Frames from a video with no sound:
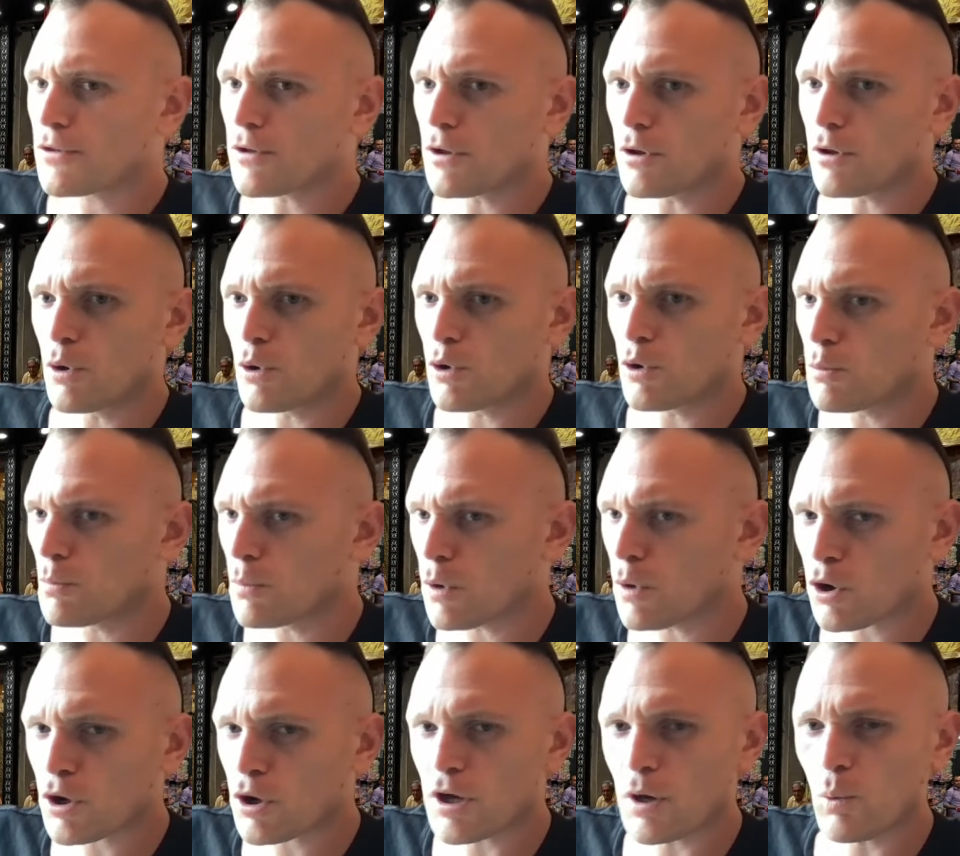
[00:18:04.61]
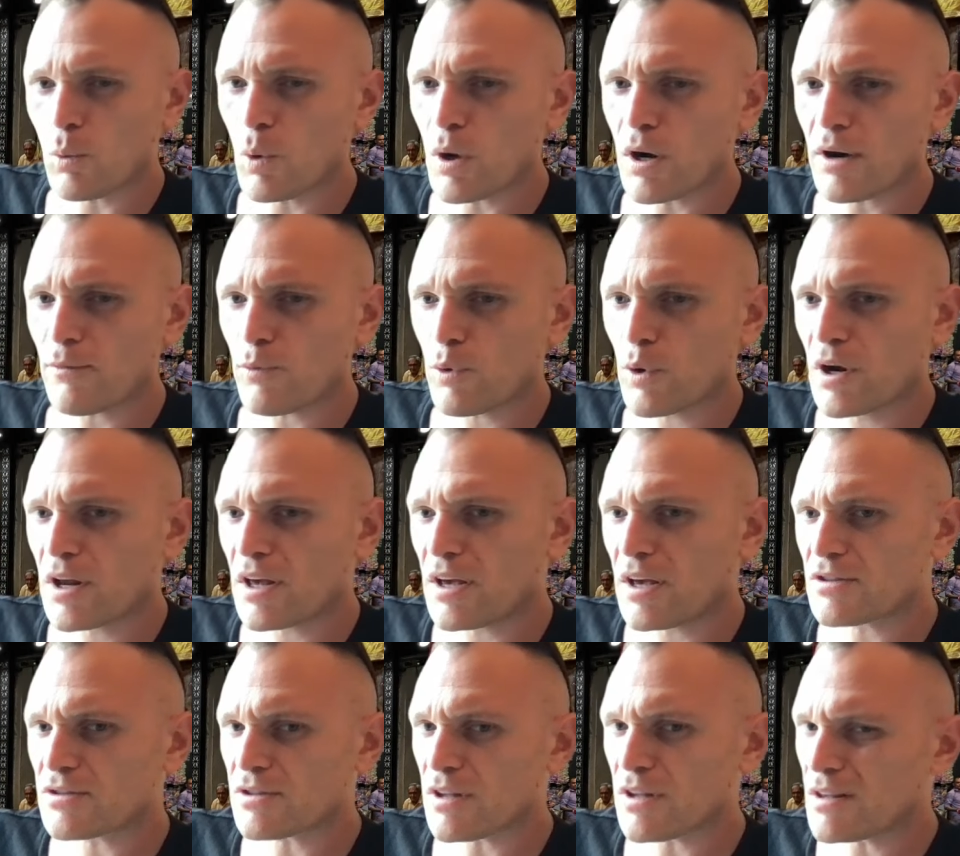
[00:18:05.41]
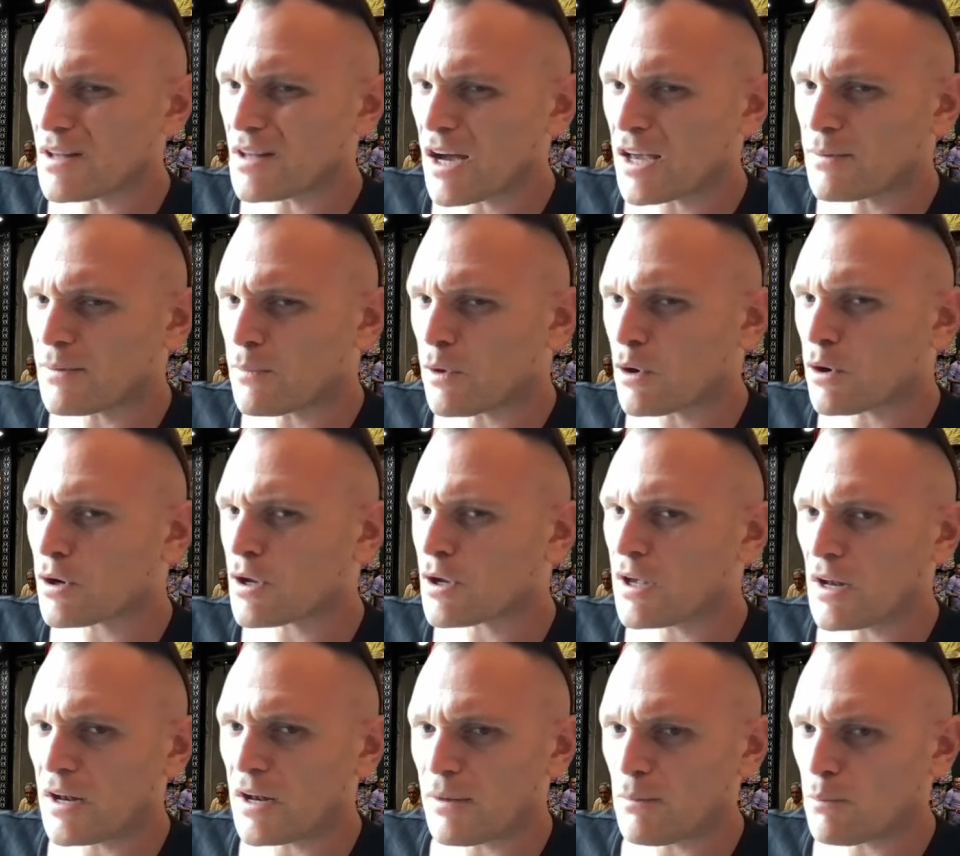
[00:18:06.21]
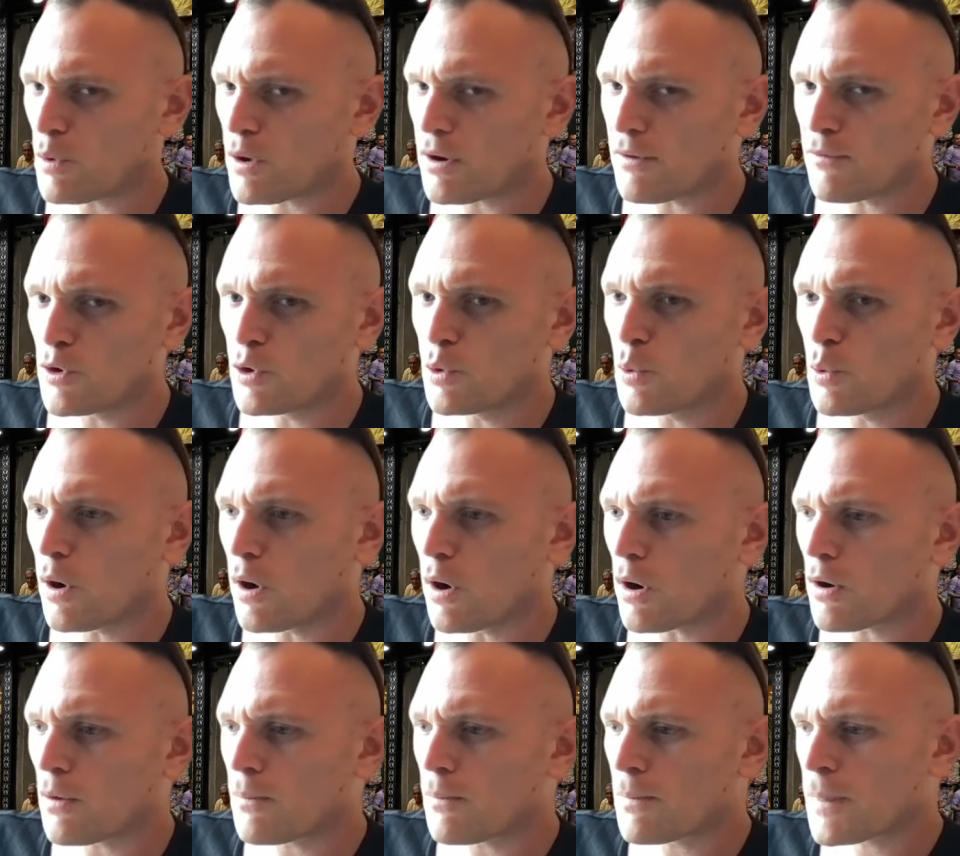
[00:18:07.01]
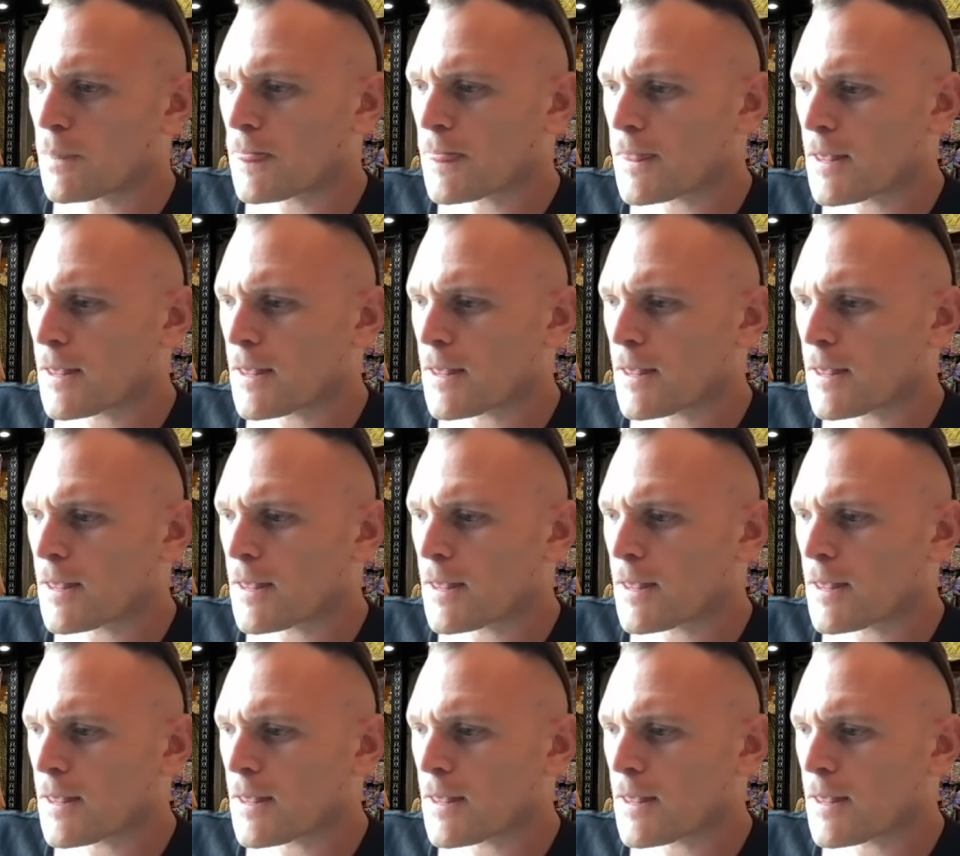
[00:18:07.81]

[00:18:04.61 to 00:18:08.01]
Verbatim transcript: the local market, whatever it is, the night market, wherever you are.